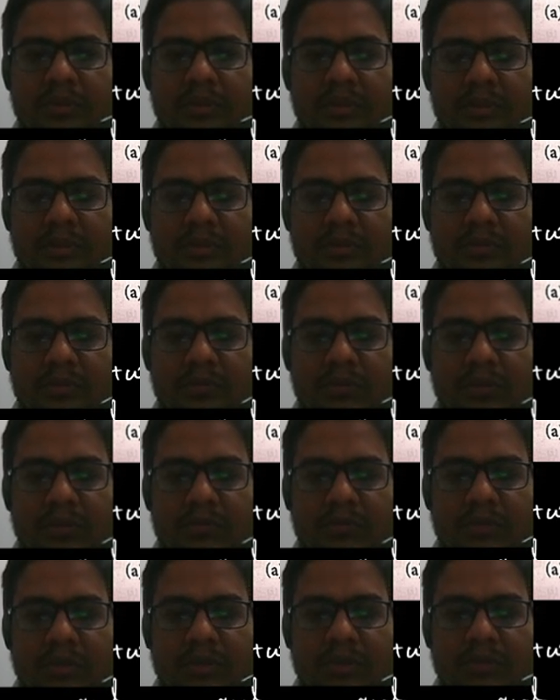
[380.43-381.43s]
that is 1
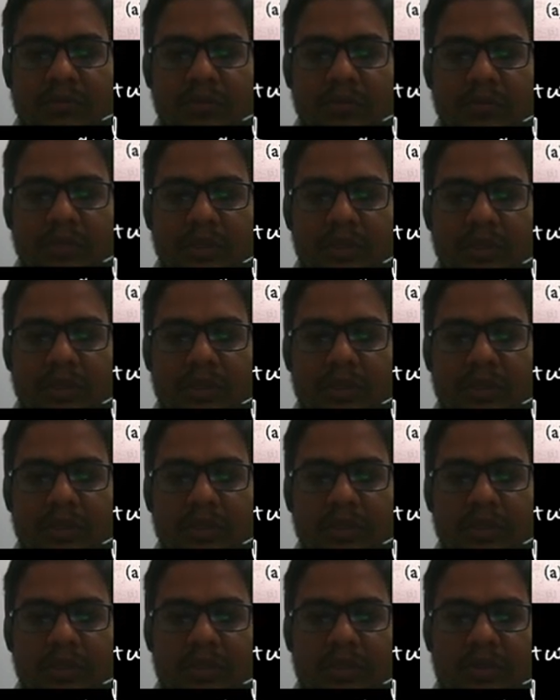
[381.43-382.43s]
plus omega.
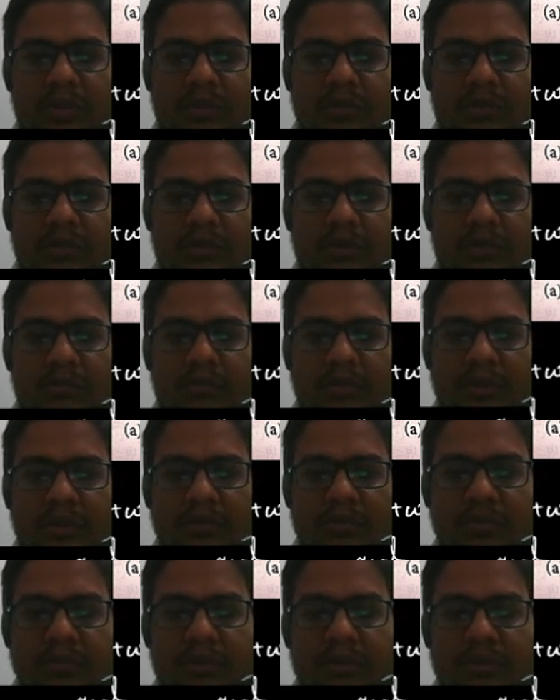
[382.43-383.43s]
So it is
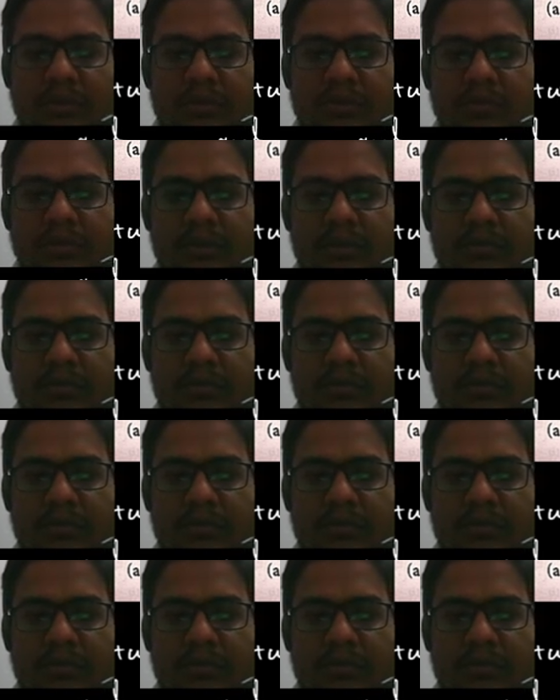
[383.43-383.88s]
minus omega square.